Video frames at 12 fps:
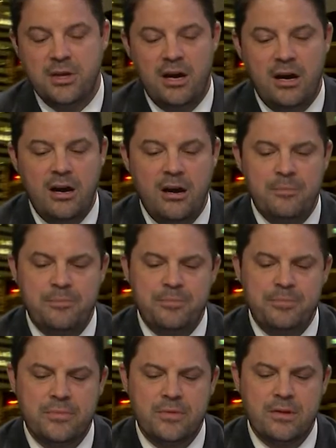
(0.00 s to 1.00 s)
Um, no
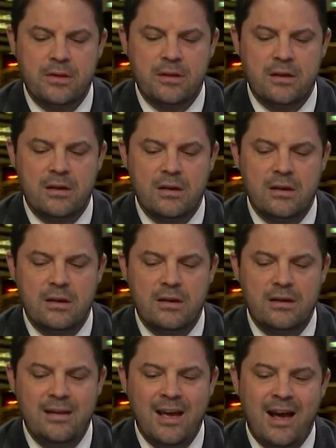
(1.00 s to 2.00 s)

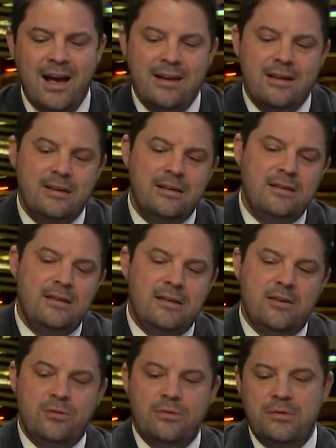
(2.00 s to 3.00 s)
yeah, I you
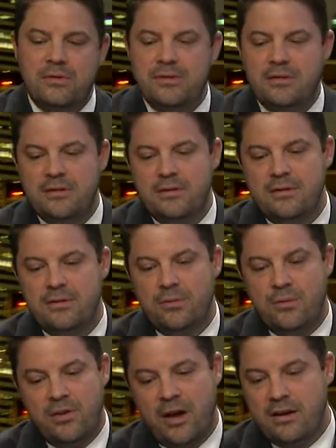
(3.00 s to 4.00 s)
know
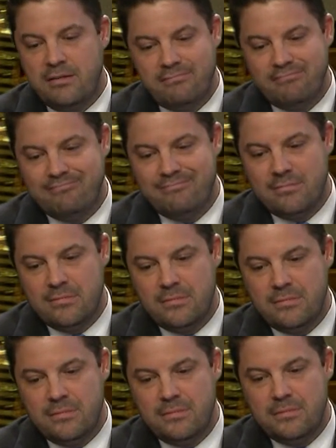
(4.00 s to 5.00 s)
we've got
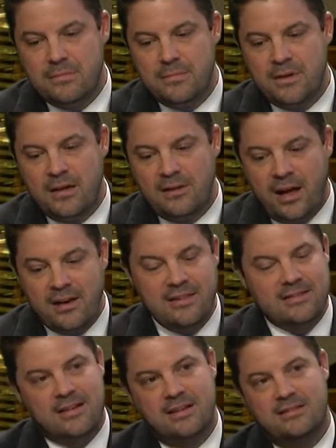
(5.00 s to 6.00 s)
a lot of
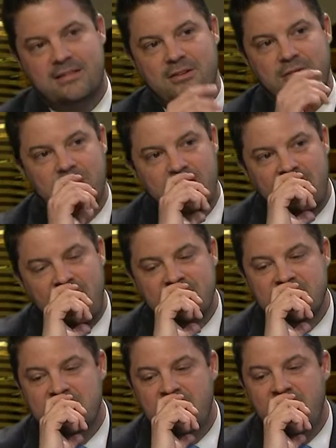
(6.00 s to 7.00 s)
these cases going on. I
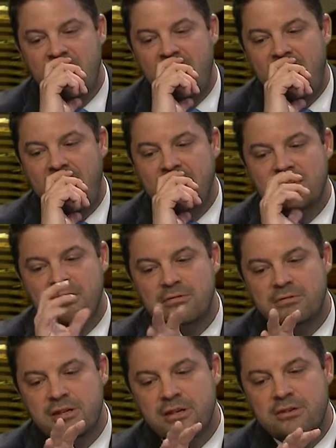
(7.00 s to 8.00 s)
just I
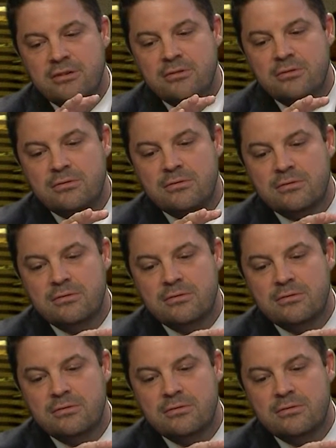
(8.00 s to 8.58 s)
don't know.